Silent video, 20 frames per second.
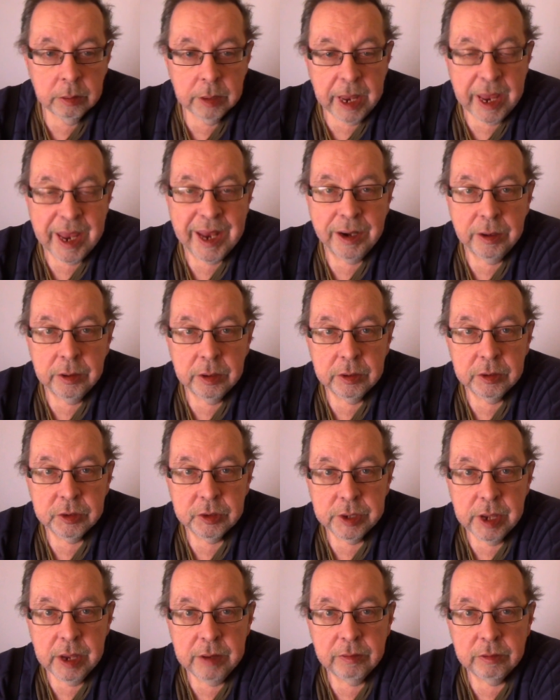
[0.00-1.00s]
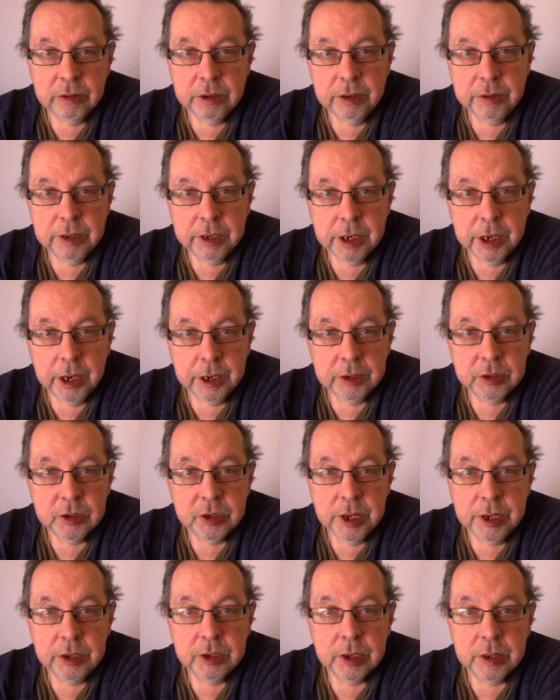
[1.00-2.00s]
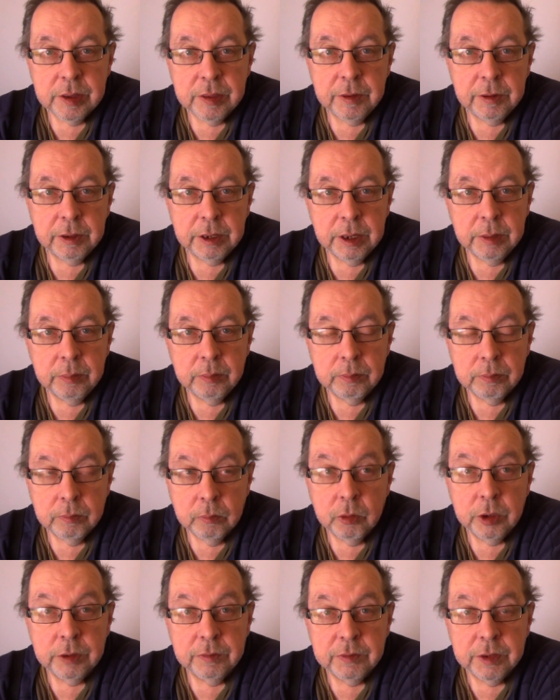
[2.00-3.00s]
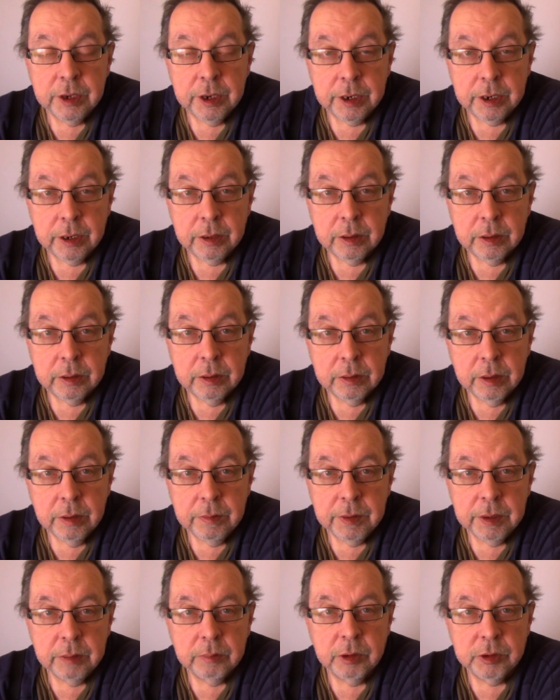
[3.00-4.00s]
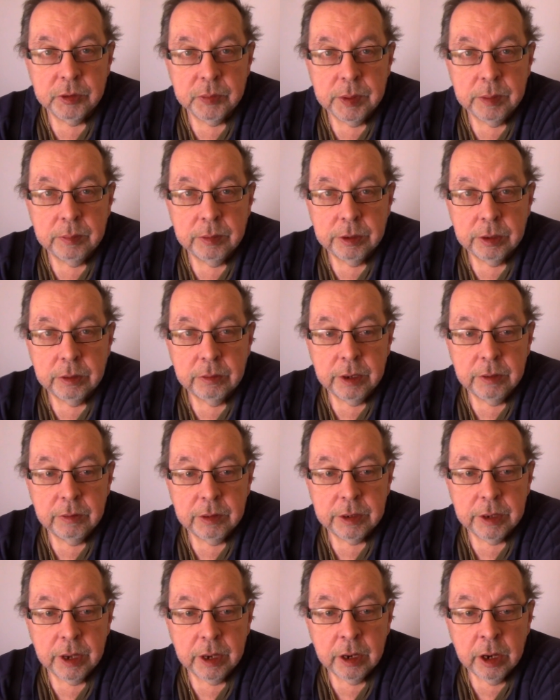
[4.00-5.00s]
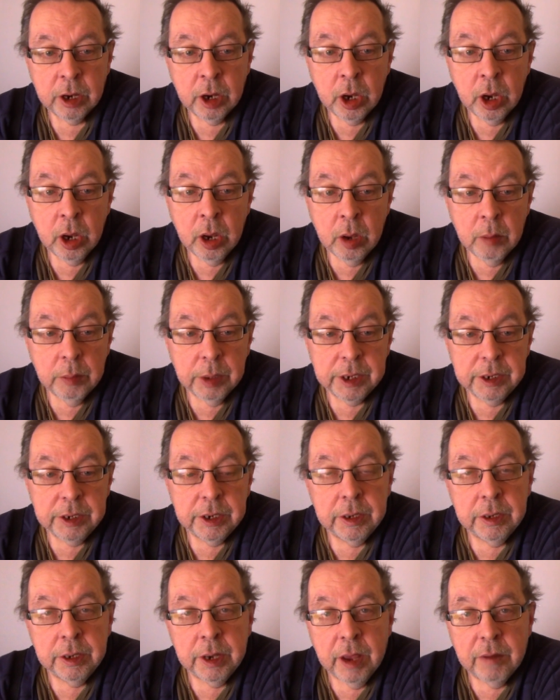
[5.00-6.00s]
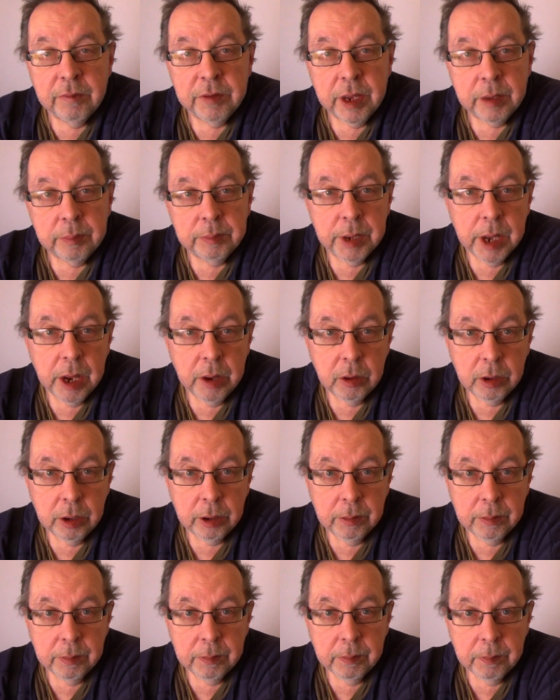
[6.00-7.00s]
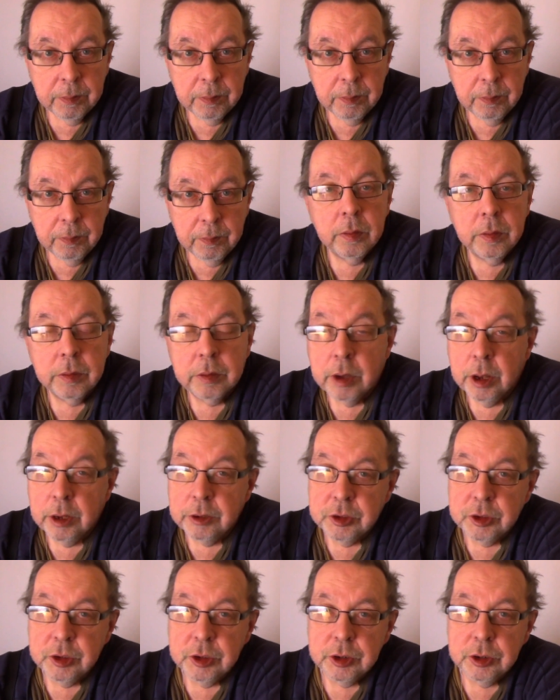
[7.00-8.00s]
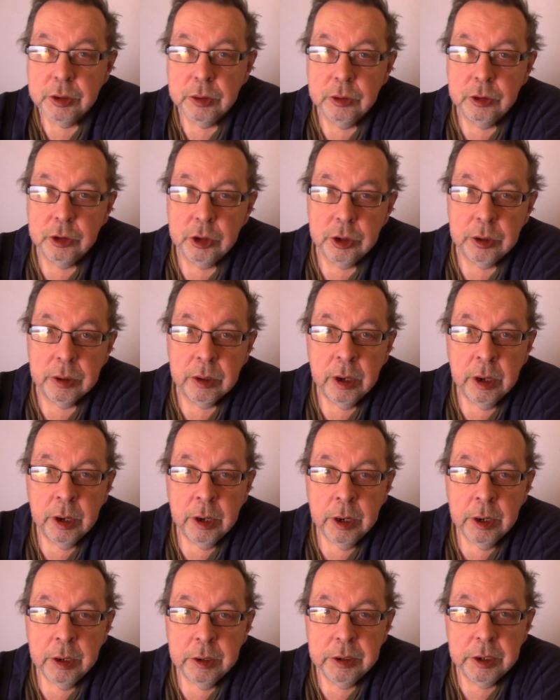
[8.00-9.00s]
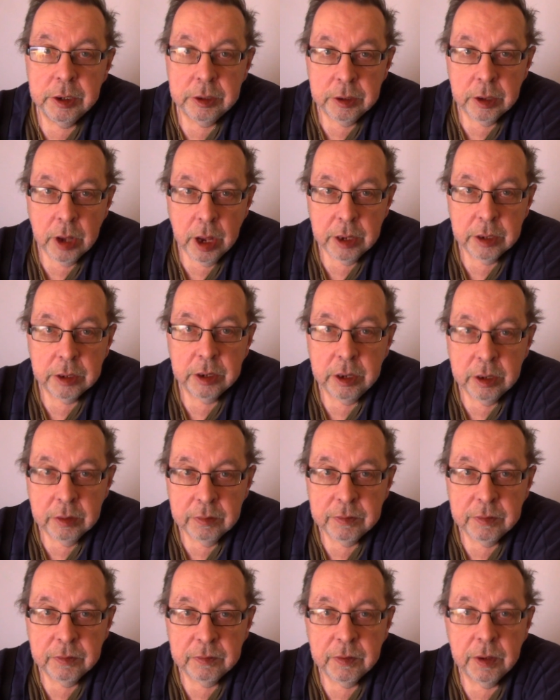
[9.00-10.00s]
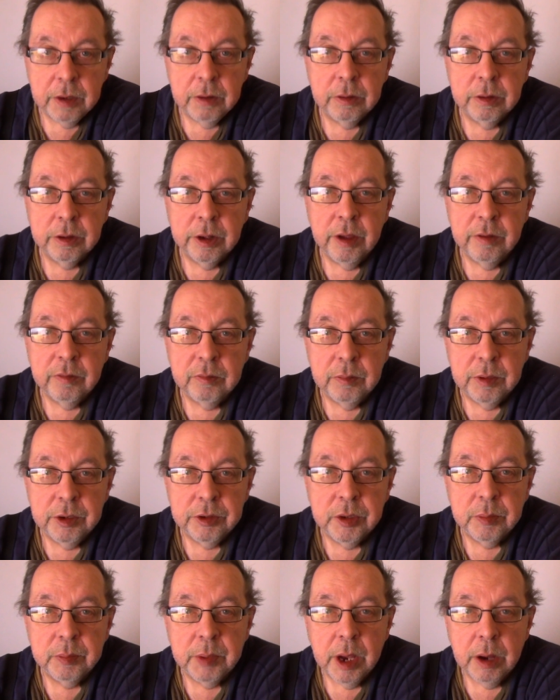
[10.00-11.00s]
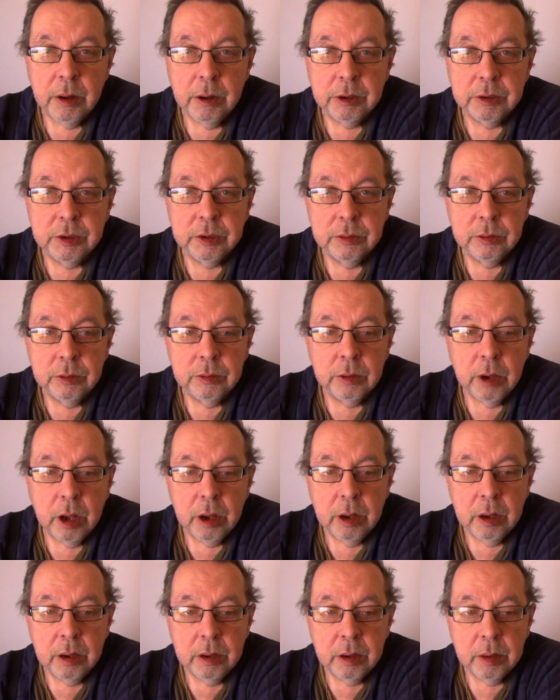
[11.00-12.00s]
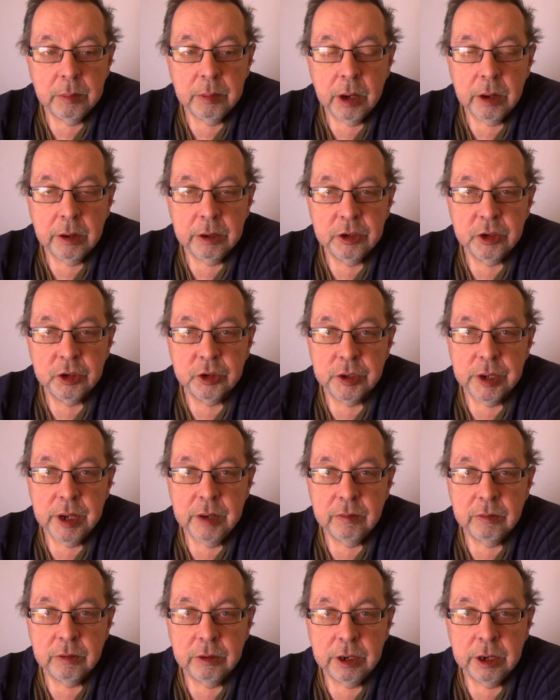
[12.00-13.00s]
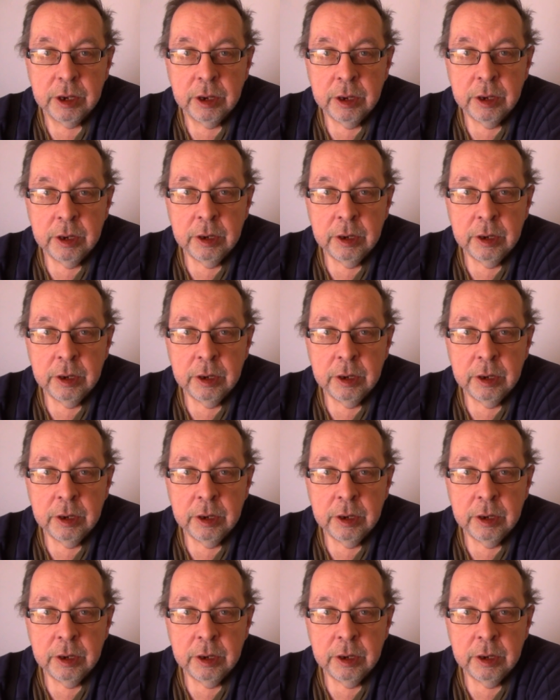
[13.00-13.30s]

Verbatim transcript: end slavery in the United States, I think he would have done it. I think most people agree with that. But he didn't have that power. The Constitution did not give the federal government the power to uh, abolish slavery